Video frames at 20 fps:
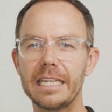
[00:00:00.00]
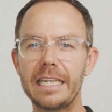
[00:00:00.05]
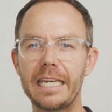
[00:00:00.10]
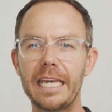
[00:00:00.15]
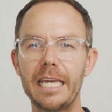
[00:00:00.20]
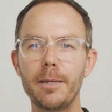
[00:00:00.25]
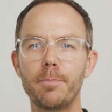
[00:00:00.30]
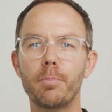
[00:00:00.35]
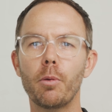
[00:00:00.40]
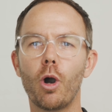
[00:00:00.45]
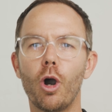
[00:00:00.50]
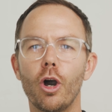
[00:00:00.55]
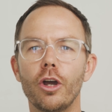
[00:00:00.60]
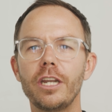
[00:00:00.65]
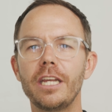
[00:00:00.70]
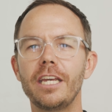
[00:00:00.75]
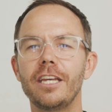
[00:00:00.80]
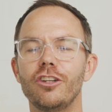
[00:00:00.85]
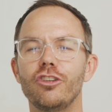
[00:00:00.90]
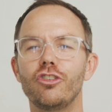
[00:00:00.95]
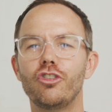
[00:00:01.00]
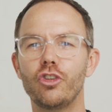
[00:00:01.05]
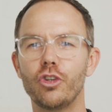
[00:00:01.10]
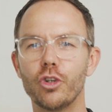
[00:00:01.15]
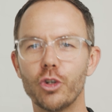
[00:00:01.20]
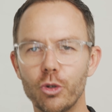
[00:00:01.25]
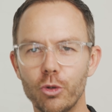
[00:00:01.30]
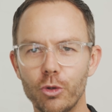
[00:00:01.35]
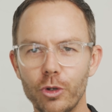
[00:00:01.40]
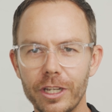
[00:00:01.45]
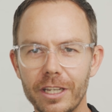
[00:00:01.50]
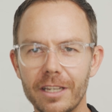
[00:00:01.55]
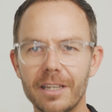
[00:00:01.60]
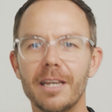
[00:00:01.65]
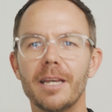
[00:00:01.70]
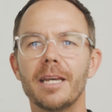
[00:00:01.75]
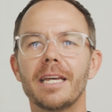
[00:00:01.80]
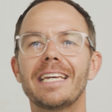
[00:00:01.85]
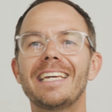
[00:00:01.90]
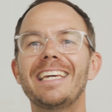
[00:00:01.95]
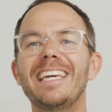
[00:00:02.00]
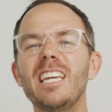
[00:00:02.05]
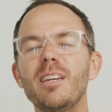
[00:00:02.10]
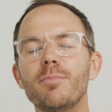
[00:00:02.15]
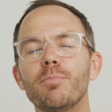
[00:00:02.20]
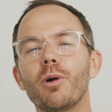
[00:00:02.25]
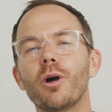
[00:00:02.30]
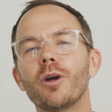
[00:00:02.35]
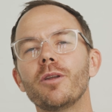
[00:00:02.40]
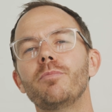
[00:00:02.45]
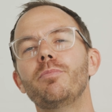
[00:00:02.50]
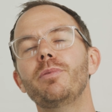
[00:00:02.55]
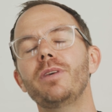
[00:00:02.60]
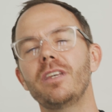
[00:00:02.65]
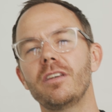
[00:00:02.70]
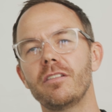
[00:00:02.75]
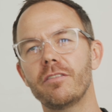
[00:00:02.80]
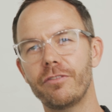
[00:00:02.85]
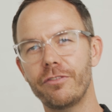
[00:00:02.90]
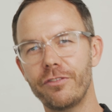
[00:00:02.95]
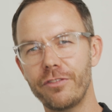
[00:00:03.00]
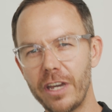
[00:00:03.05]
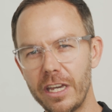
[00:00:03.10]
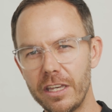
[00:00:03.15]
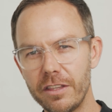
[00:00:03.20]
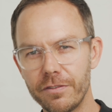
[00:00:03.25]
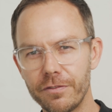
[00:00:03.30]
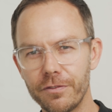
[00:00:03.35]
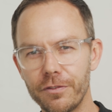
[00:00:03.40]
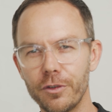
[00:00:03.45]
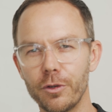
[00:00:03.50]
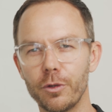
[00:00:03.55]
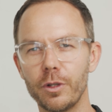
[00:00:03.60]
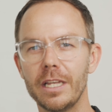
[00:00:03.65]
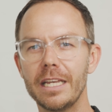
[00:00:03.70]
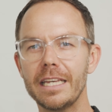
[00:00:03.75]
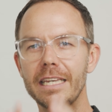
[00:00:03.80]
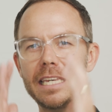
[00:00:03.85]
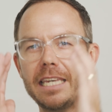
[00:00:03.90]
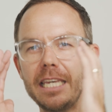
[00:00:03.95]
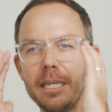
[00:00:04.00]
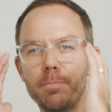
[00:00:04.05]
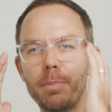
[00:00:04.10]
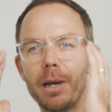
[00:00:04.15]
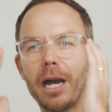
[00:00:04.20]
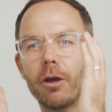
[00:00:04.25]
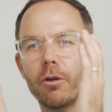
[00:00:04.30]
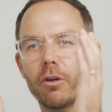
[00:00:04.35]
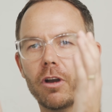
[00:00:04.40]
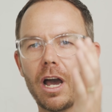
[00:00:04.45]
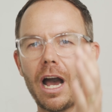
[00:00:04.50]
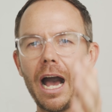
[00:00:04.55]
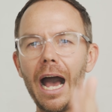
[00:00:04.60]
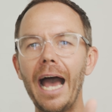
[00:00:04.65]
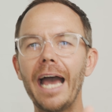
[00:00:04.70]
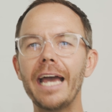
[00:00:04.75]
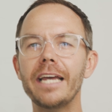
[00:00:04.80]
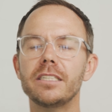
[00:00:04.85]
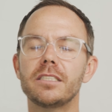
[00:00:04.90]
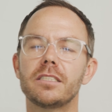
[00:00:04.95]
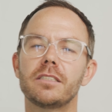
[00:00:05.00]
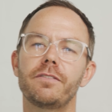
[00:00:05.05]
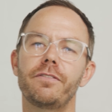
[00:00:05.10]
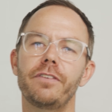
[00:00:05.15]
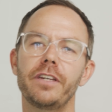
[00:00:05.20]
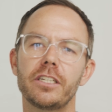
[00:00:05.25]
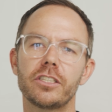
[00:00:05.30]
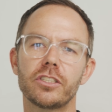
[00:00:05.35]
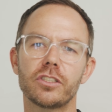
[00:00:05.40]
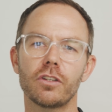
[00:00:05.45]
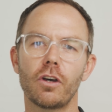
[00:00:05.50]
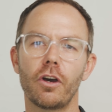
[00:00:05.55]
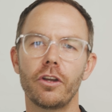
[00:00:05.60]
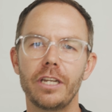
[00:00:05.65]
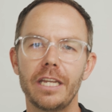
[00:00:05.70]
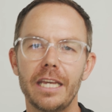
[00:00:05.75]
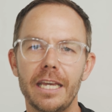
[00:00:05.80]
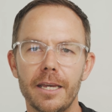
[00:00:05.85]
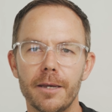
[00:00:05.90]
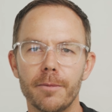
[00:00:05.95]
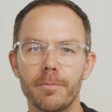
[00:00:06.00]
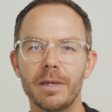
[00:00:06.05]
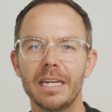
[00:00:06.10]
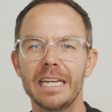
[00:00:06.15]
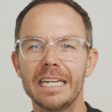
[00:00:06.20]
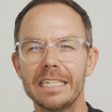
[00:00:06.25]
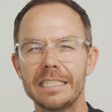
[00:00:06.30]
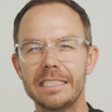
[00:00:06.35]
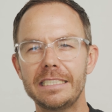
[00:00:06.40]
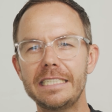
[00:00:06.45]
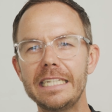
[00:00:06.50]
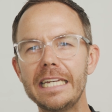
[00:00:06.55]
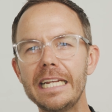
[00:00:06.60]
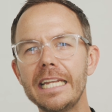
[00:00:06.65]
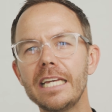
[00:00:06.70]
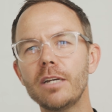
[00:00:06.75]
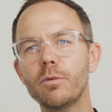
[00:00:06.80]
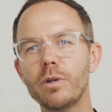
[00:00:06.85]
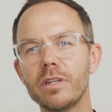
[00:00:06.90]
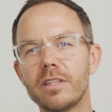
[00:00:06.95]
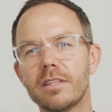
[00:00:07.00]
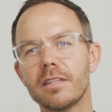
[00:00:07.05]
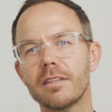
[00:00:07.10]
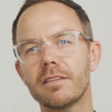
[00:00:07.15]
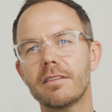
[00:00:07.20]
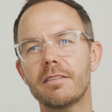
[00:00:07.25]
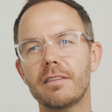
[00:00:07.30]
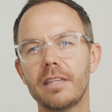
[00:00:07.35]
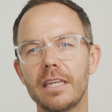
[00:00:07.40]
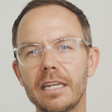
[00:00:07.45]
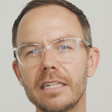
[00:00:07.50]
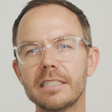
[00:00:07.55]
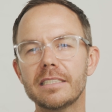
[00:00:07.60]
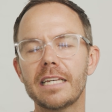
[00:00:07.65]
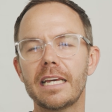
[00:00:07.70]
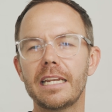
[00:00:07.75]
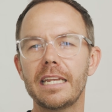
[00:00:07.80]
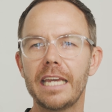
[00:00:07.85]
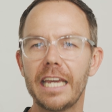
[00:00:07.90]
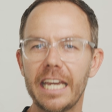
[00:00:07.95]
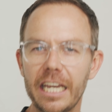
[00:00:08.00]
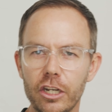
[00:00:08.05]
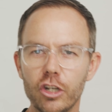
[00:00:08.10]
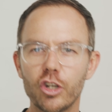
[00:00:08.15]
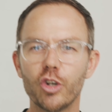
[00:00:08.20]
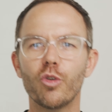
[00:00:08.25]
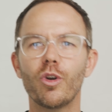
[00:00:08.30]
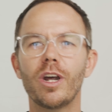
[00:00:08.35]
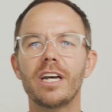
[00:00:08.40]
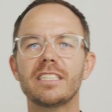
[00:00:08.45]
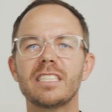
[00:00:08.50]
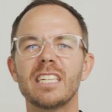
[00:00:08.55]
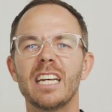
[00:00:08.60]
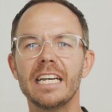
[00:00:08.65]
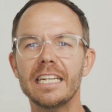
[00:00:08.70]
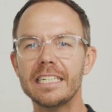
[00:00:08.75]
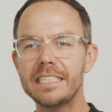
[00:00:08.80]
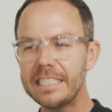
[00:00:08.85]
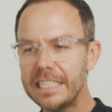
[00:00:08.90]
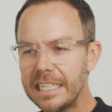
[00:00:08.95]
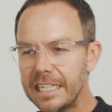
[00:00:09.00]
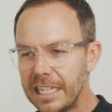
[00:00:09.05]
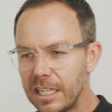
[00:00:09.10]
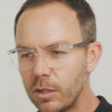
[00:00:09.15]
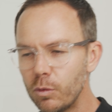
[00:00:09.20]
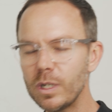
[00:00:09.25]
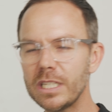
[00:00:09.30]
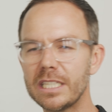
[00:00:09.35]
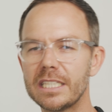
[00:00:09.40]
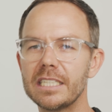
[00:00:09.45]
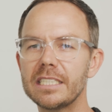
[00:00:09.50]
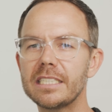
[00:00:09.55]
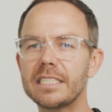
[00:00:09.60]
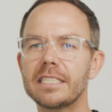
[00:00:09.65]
keep on enduring, keep on being faithful, keep our eyes fixed on Him, dealing with the things that hinder us, dealing with the